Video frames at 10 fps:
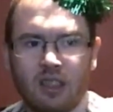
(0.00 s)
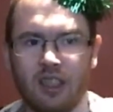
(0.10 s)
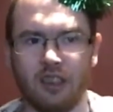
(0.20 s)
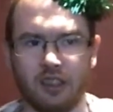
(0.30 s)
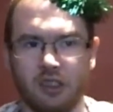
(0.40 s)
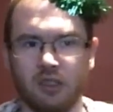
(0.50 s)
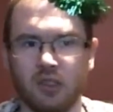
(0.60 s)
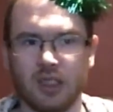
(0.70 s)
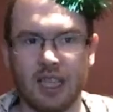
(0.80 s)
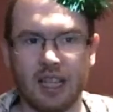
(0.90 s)
Here
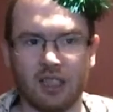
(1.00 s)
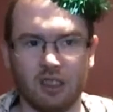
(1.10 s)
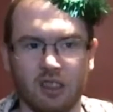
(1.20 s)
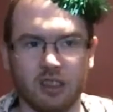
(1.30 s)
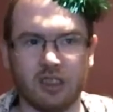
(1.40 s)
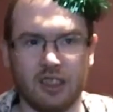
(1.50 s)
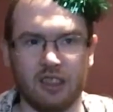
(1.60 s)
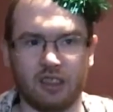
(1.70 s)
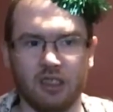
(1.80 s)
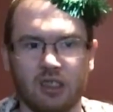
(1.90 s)
comes Santa Claus,
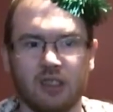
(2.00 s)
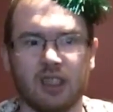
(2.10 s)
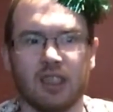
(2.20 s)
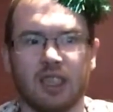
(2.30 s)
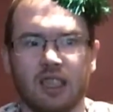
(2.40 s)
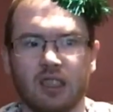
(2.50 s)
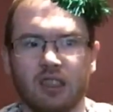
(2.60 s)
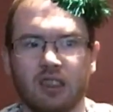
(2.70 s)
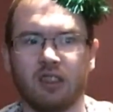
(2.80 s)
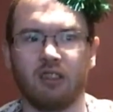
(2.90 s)
here comes Santa Claus,